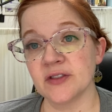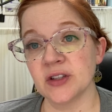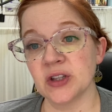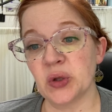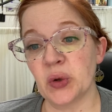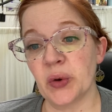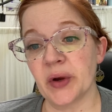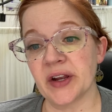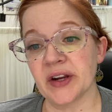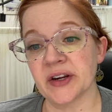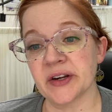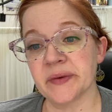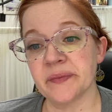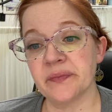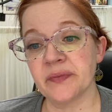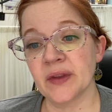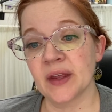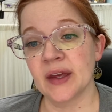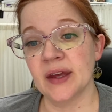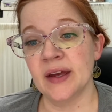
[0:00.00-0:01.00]
lawyer.
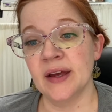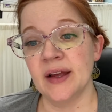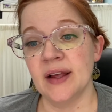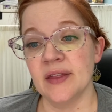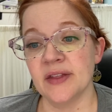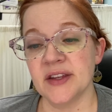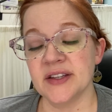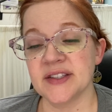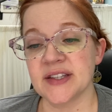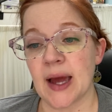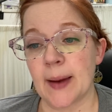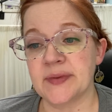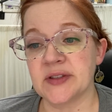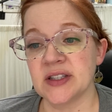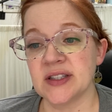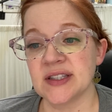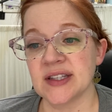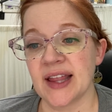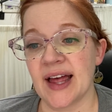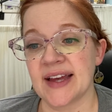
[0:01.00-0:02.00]
This
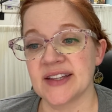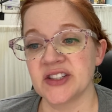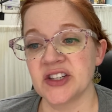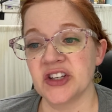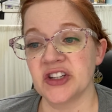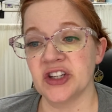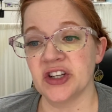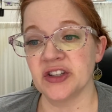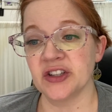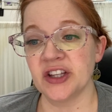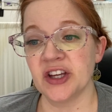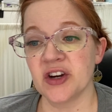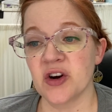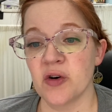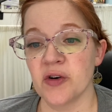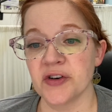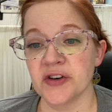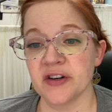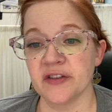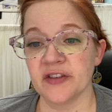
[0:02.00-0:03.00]
absence lasted nearly a
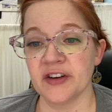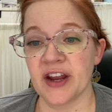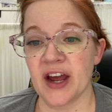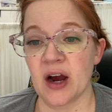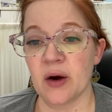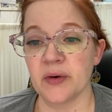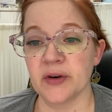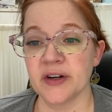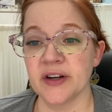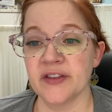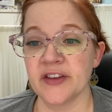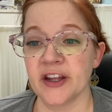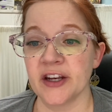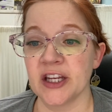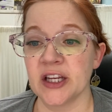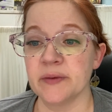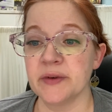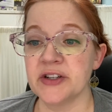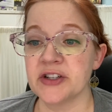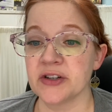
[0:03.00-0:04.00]
quarter of an hour, and then
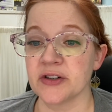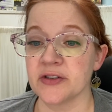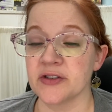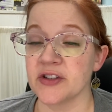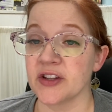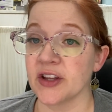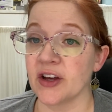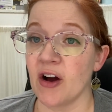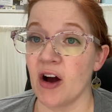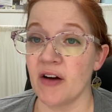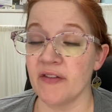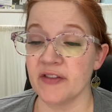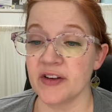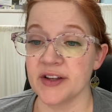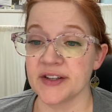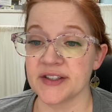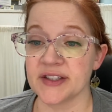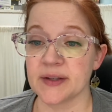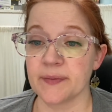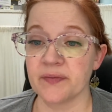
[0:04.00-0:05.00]
he returned to the
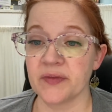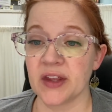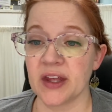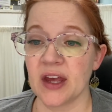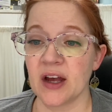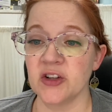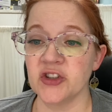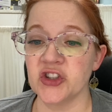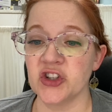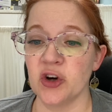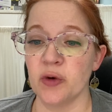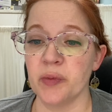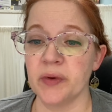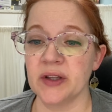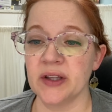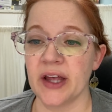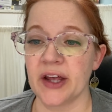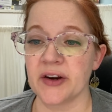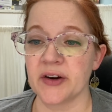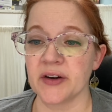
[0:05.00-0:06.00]
office. He held an open
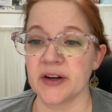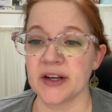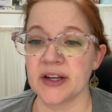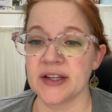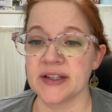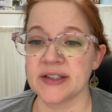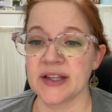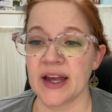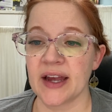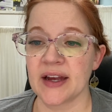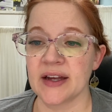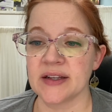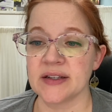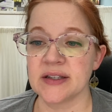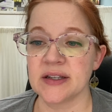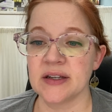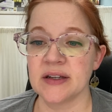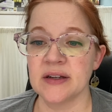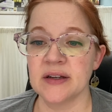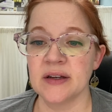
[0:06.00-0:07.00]
letter in his
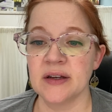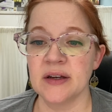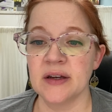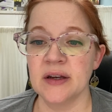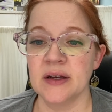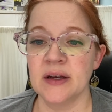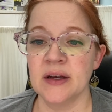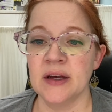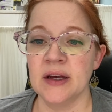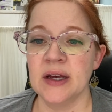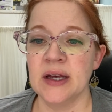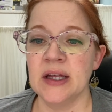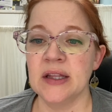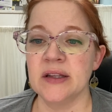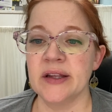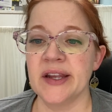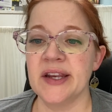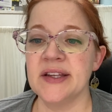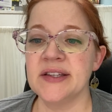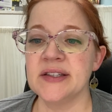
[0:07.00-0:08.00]
hand.
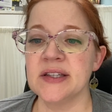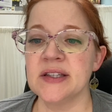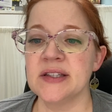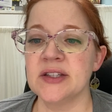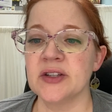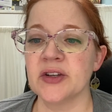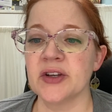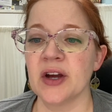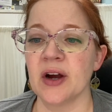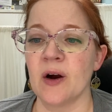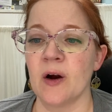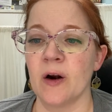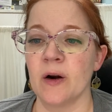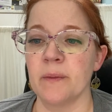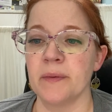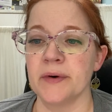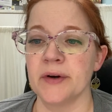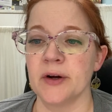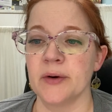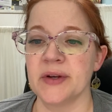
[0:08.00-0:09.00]
Lady Cecilia
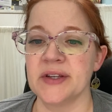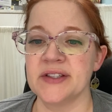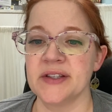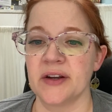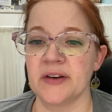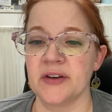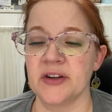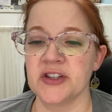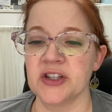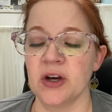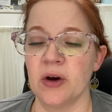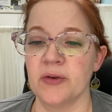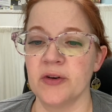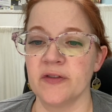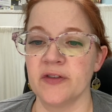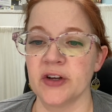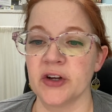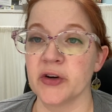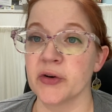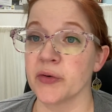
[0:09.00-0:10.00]
Harborough, he said in a tone
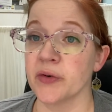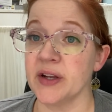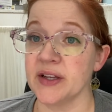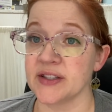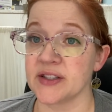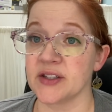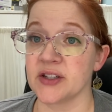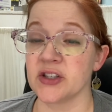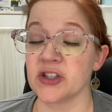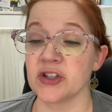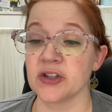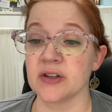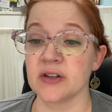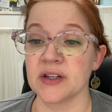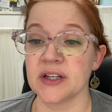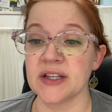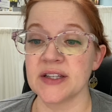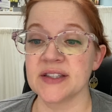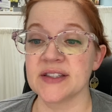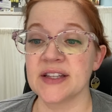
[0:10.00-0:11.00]
of increased
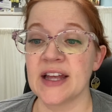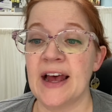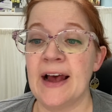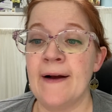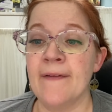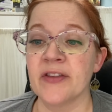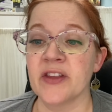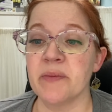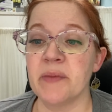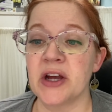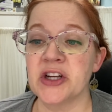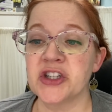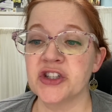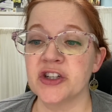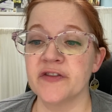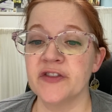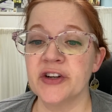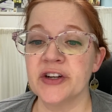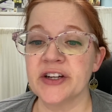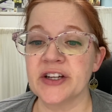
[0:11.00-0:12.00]
sternness, the measure
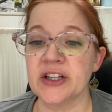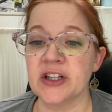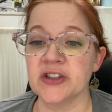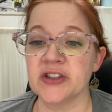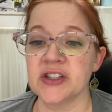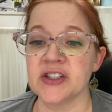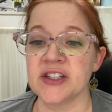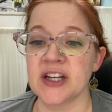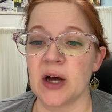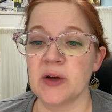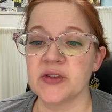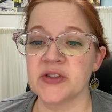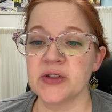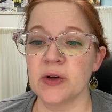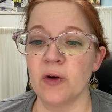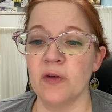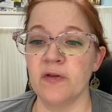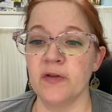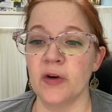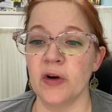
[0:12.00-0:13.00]
of your guilt is now
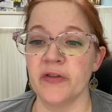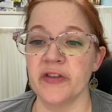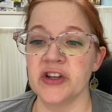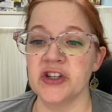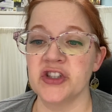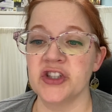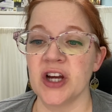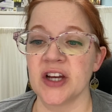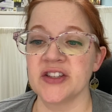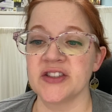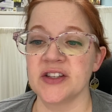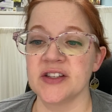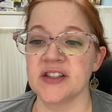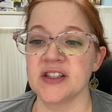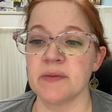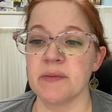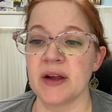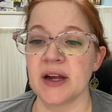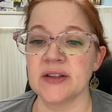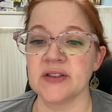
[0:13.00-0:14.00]
so full that justice
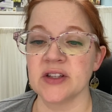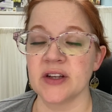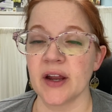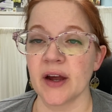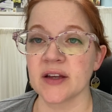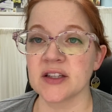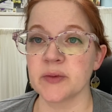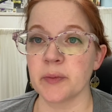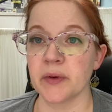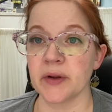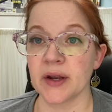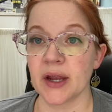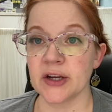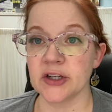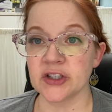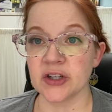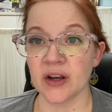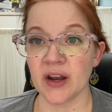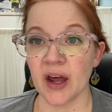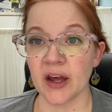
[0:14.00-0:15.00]
demands an
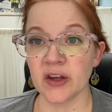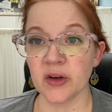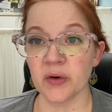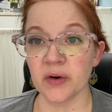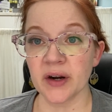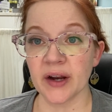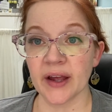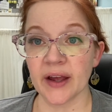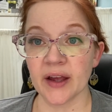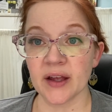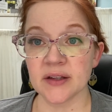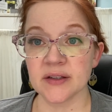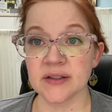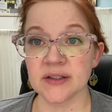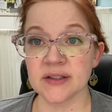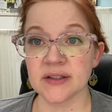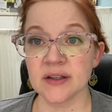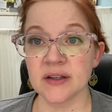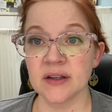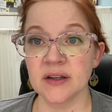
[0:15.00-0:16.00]
explanation at your
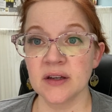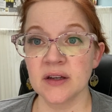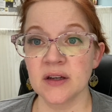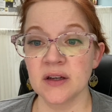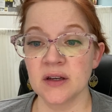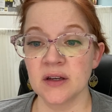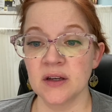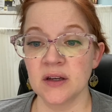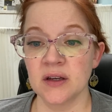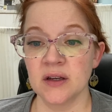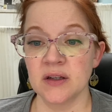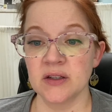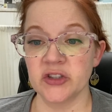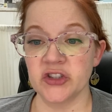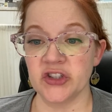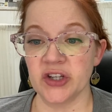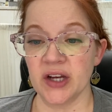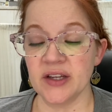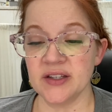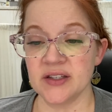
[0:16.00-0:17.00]
hands.
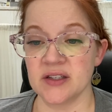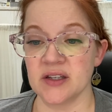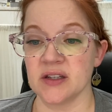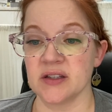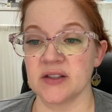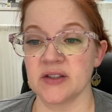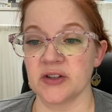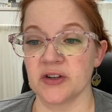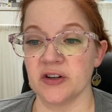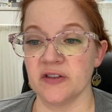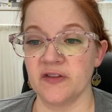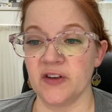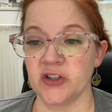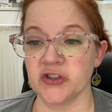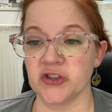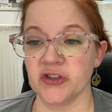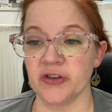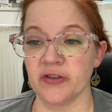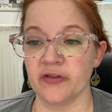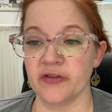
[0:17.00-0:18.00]
Justice, sir,
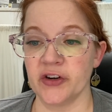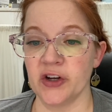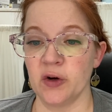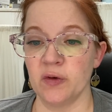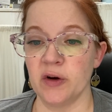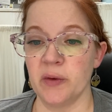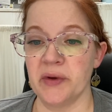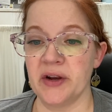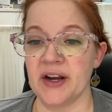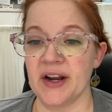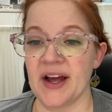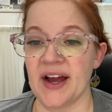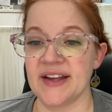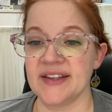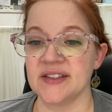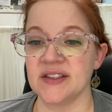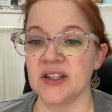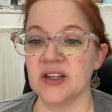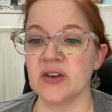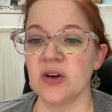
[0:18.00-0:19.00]
faltered the frail woman, an
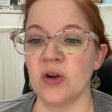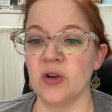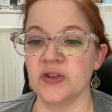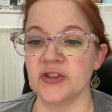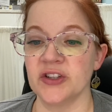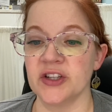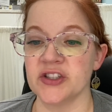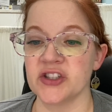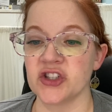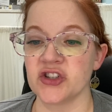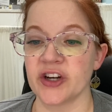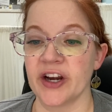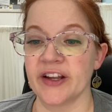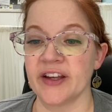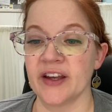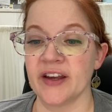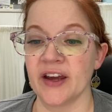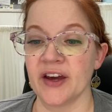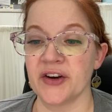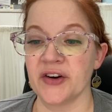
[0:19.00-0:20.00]
icy coldness
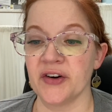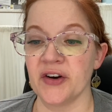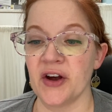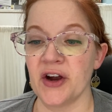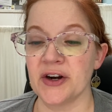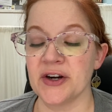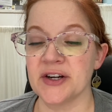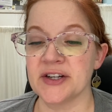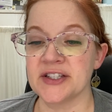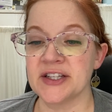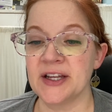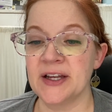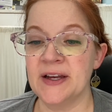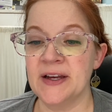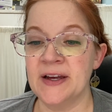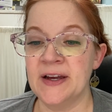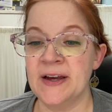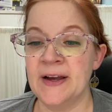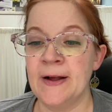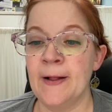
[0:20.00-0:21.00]
striking at her heart.
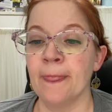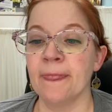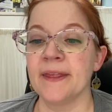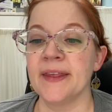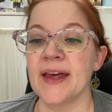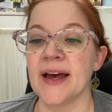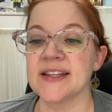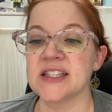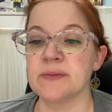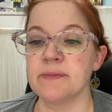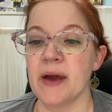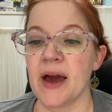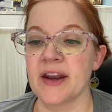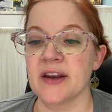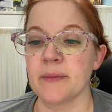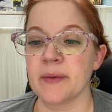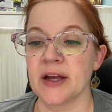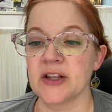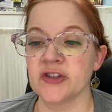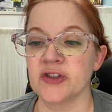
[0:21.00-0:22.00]
Yes,
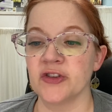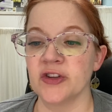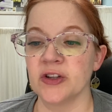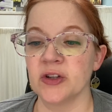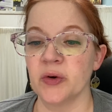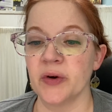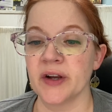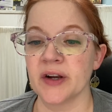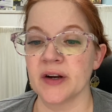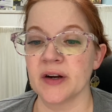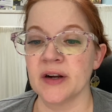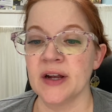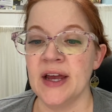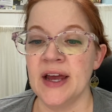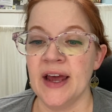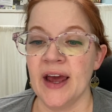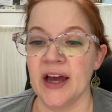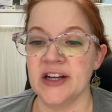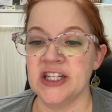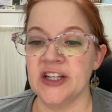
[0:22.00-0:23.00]
madam, answered the lawyer,
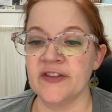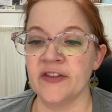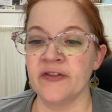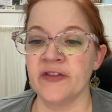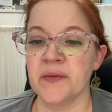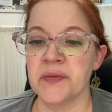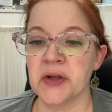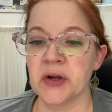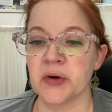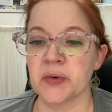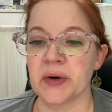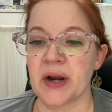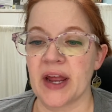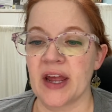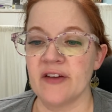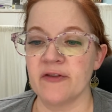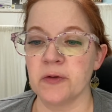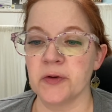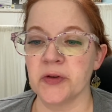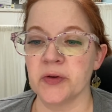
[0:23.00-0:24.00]
and even from the
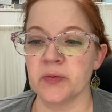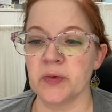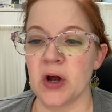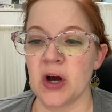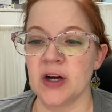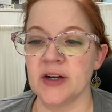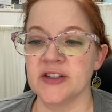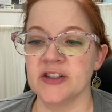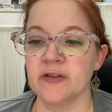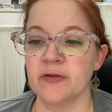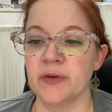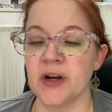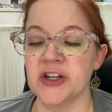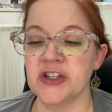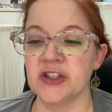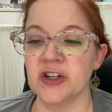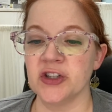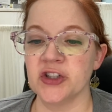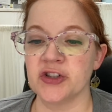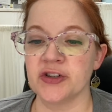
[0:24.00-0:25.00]
grave will the wrongs of
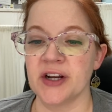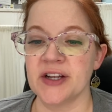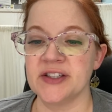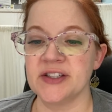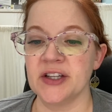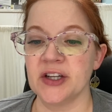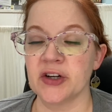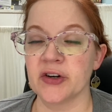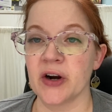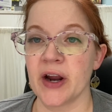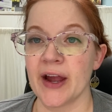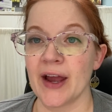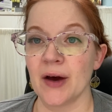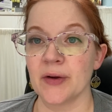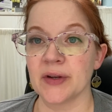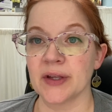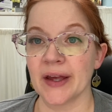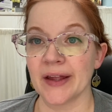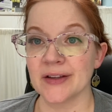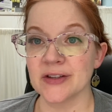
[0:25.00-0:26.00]
Reginald Tracy cry
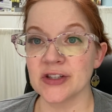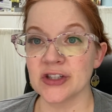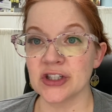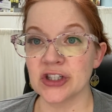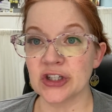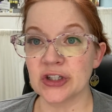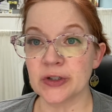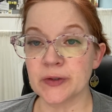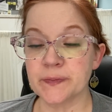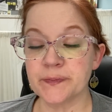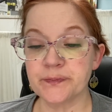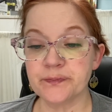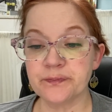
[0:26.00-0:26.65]
out against you.